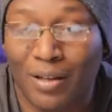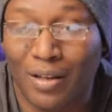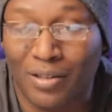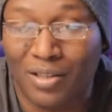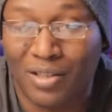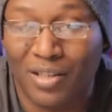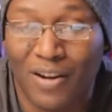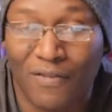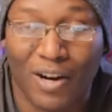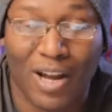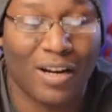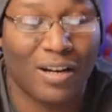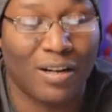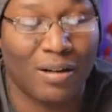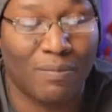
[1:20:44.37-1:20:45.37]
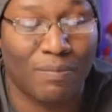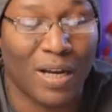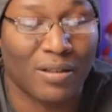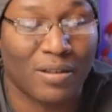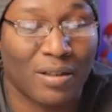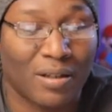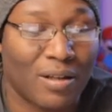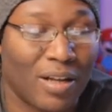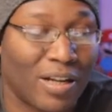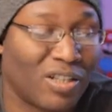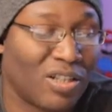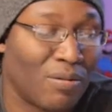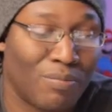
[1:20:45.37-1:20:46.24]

and just never added it back to the collection.